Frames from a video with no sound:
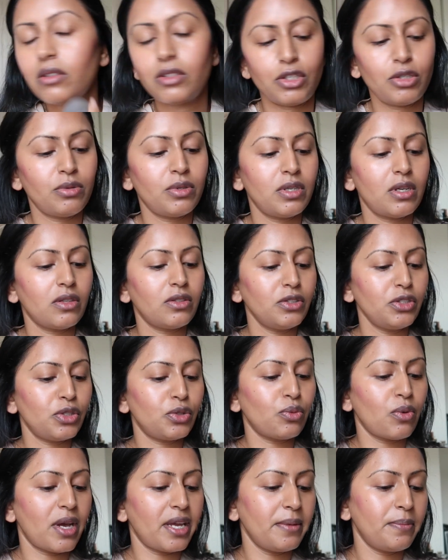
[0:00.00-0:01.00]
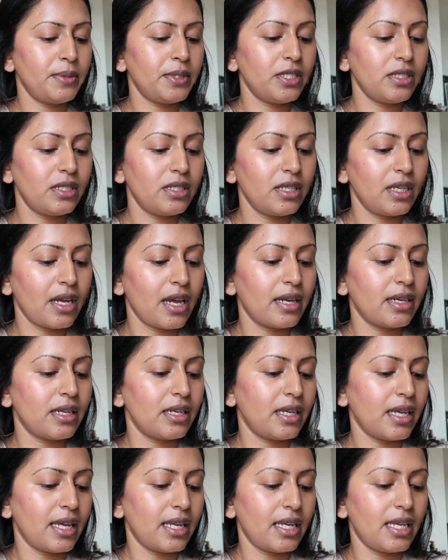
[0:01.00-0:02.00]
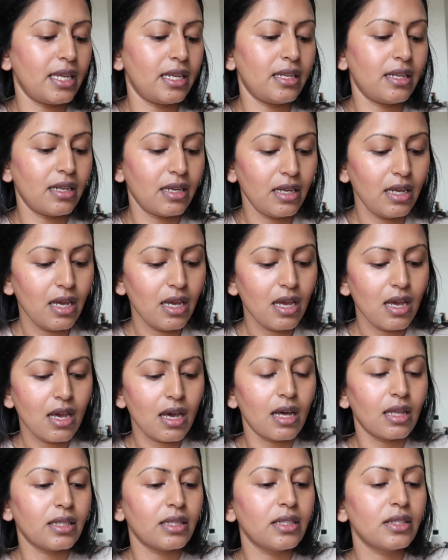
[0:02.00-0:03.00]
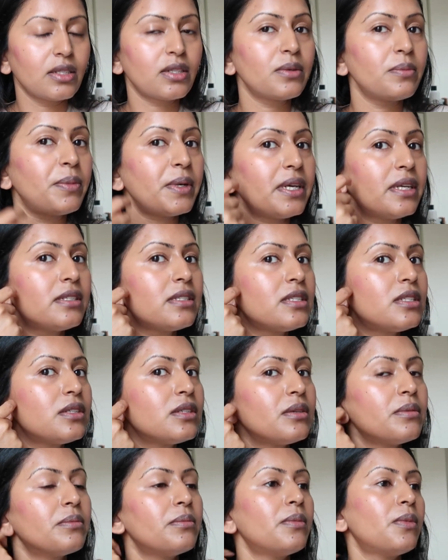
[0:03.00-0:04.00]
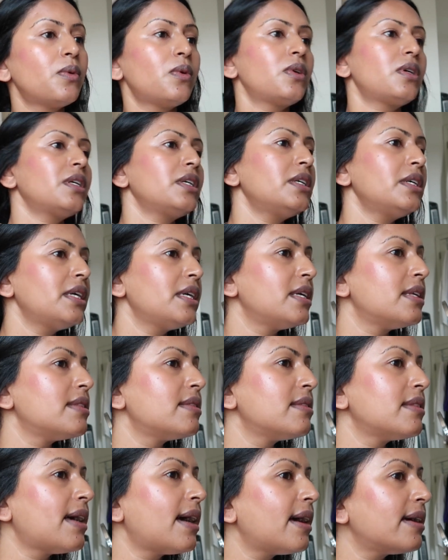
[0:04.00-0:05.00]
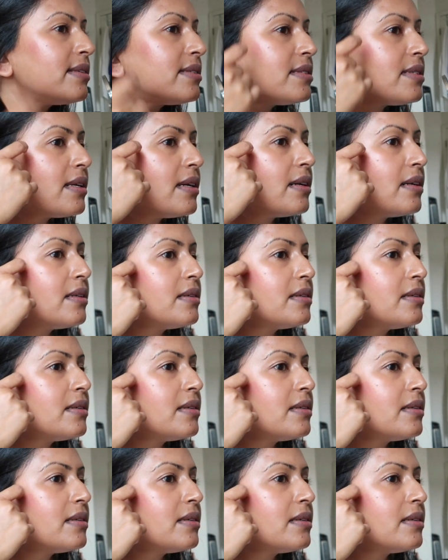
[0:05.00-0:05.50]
do another swipe just to kind of get in a little bit more in that